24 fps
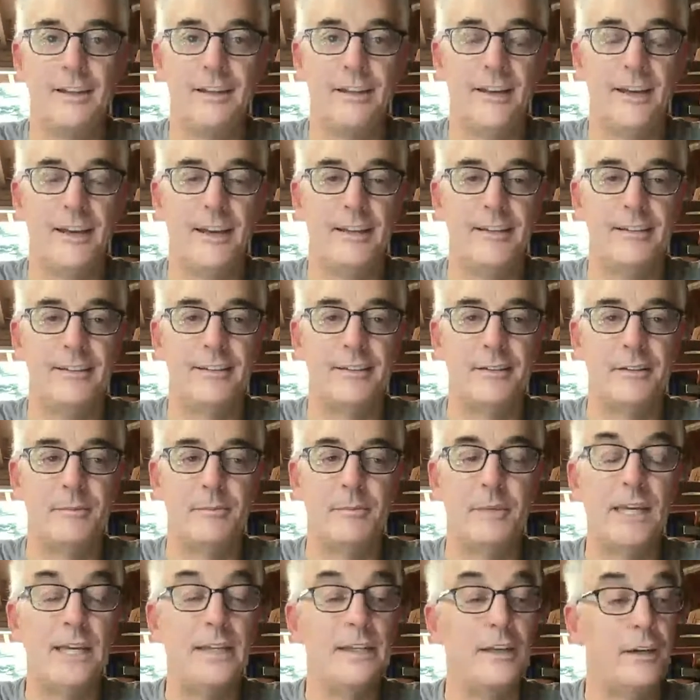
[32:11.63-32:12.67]

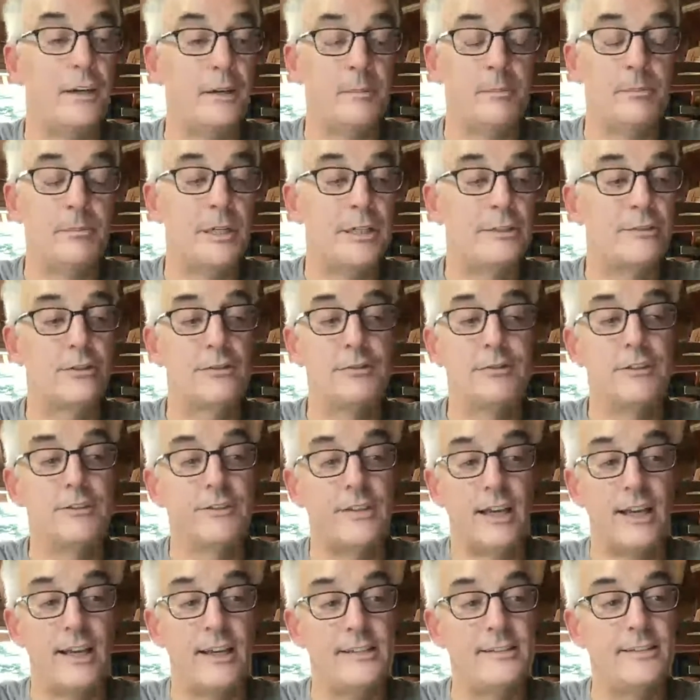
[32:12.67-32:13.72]
made a bunch of
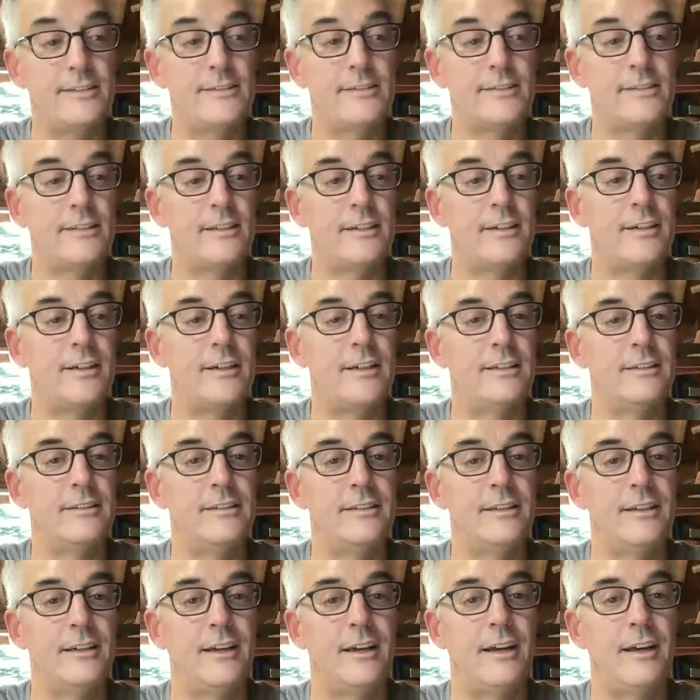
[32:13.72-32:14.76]
designs on
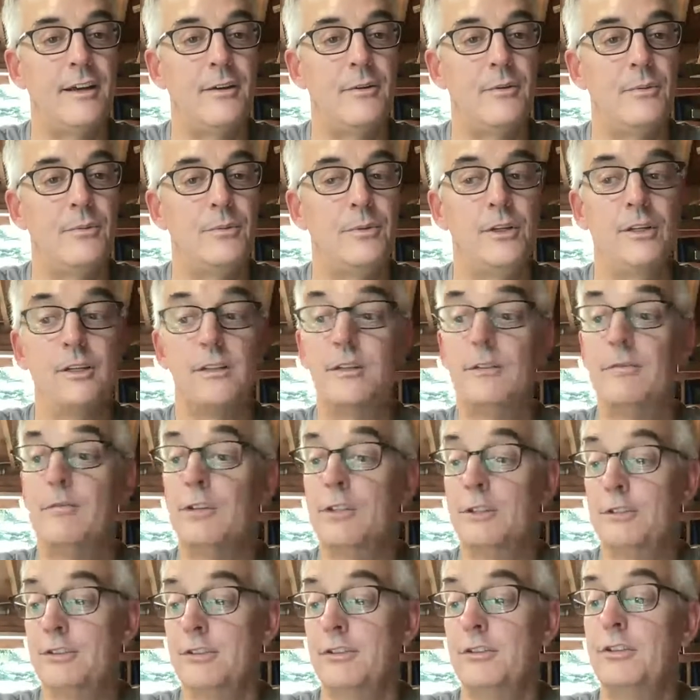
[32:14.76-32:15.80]
one of the
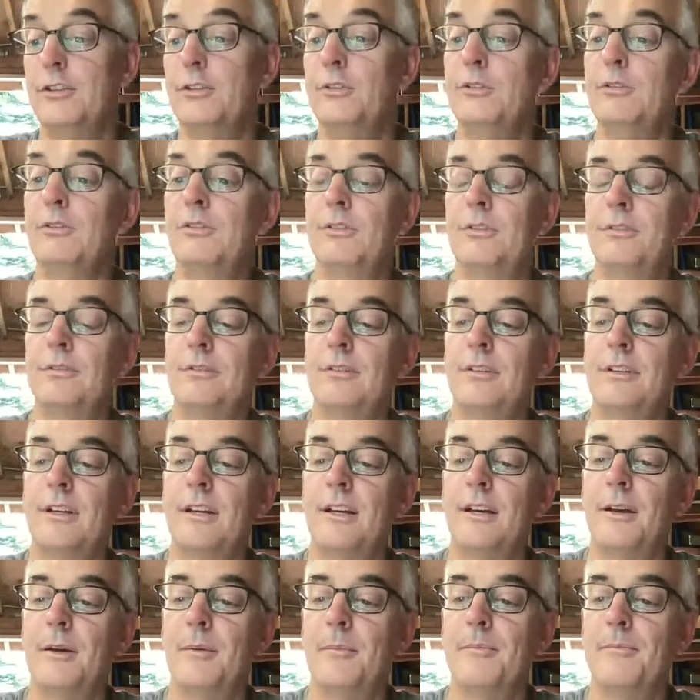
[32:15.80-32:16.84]
version
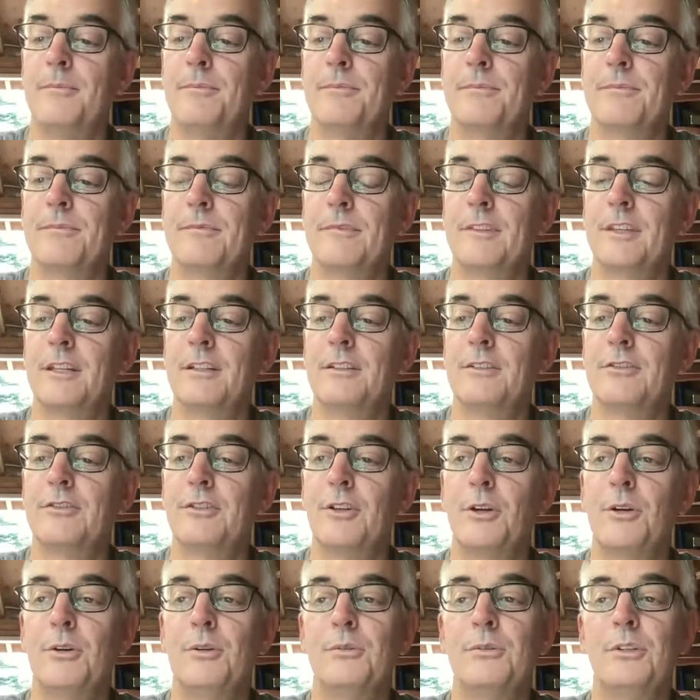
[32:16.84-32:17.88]
2s.
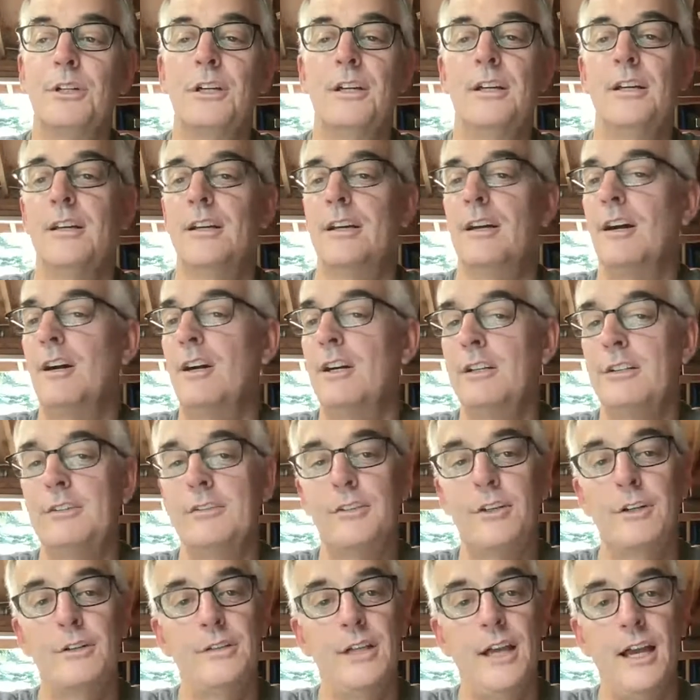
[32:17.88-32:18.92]
So artist
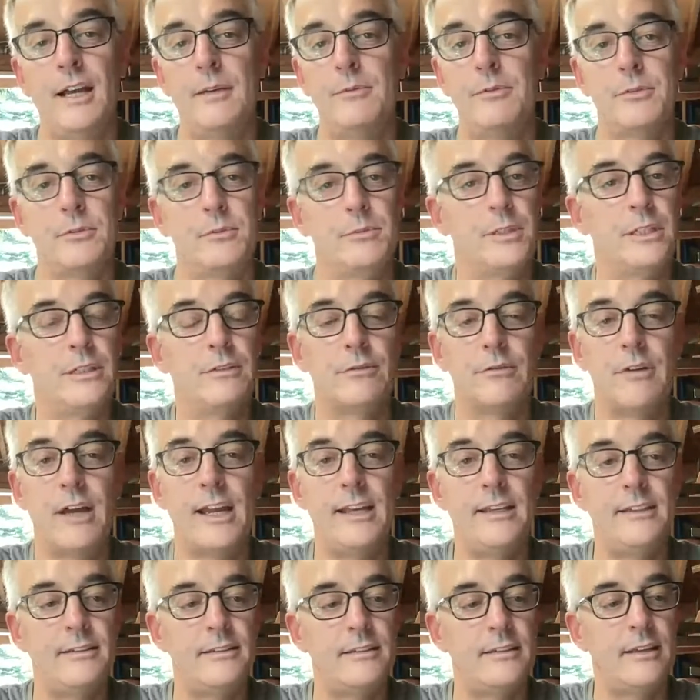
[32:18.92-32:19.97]
collabs would be
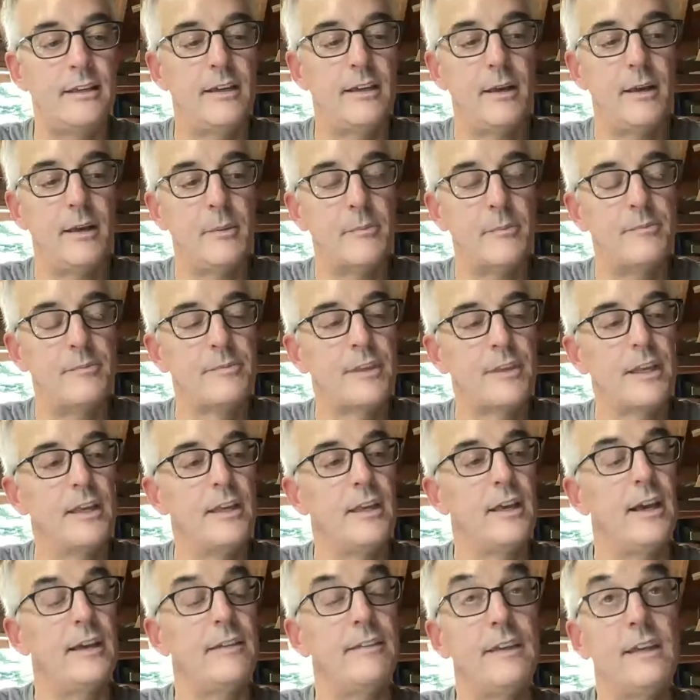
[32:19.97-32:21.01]
great.
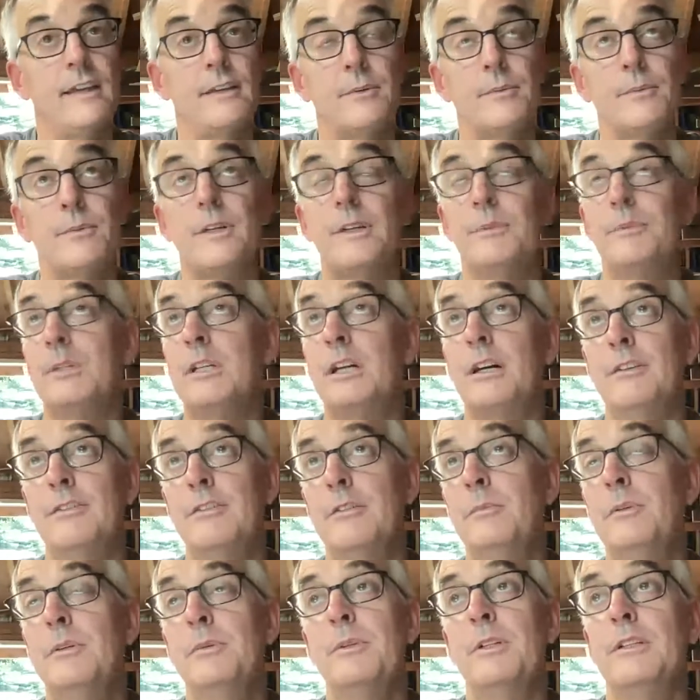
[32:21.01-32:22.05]
I think what would also
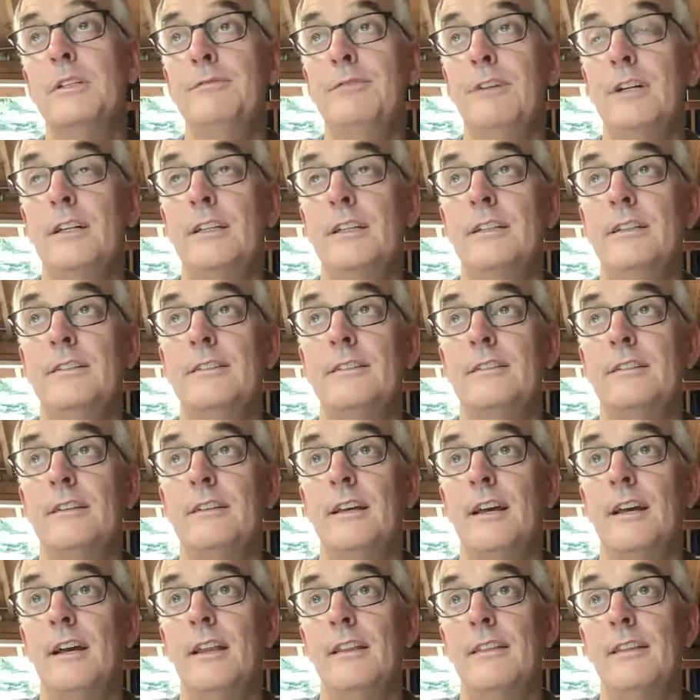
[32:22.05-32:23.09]
be really fun is
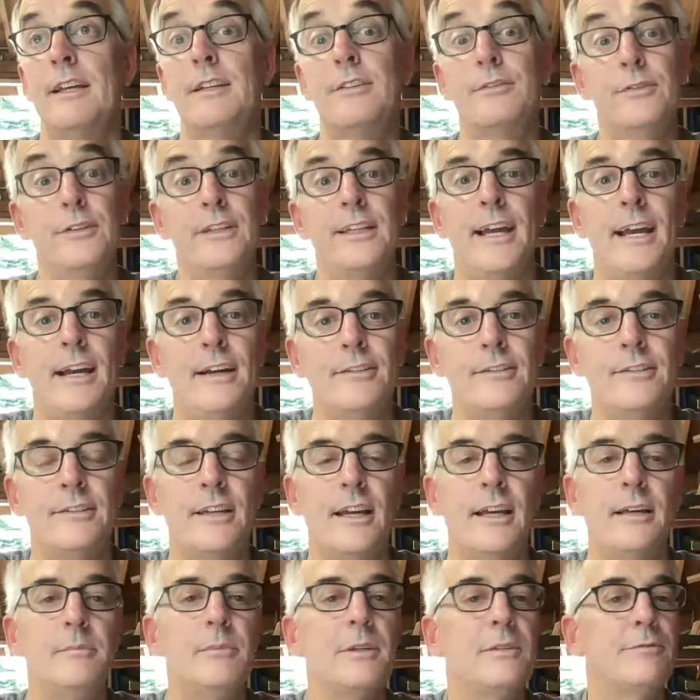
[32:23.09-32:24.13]
that's for the
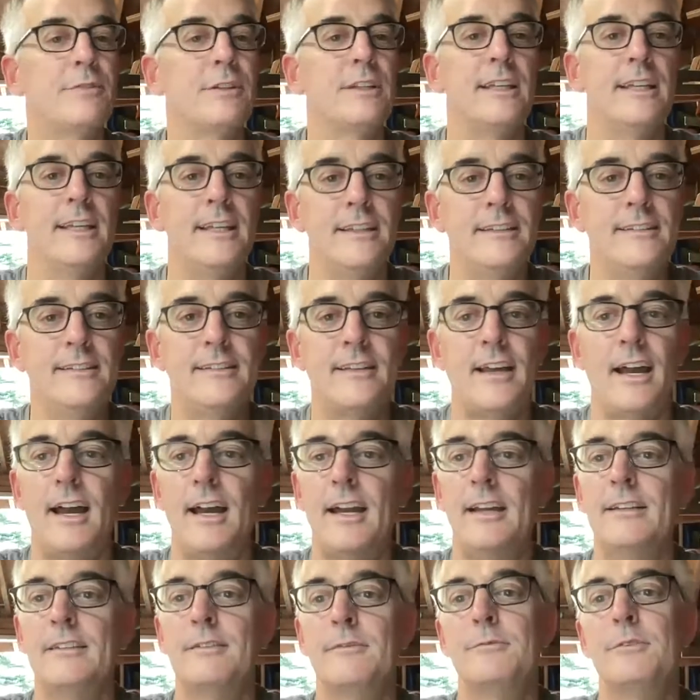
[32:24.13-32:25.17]
outside, but for the
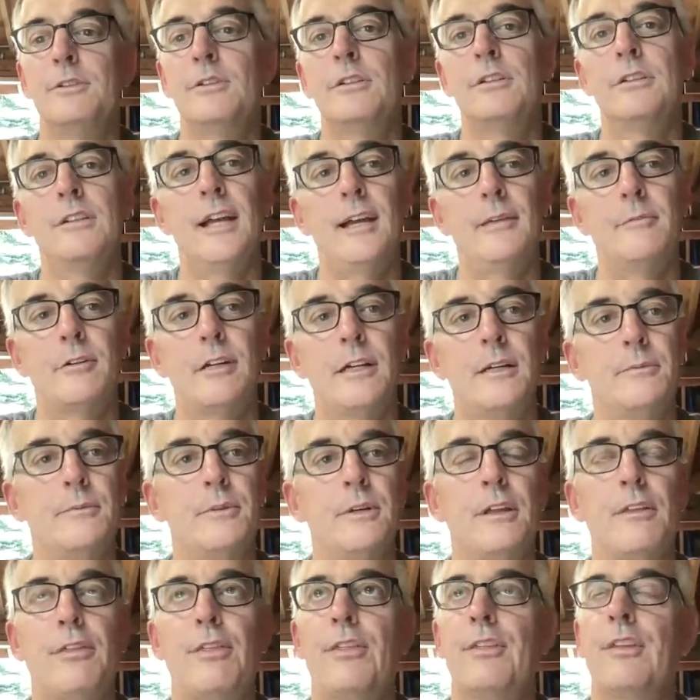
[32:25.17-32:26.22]
inside, we'll collaborate
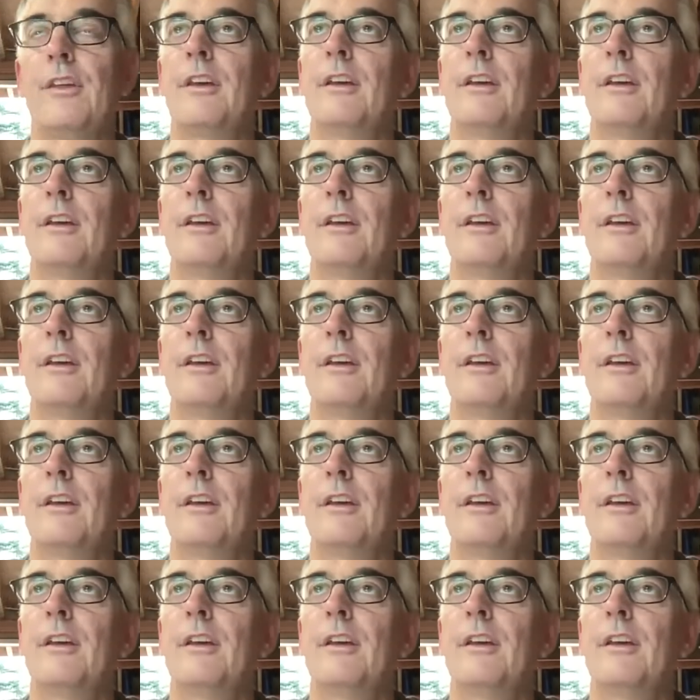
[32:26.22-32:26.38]
with,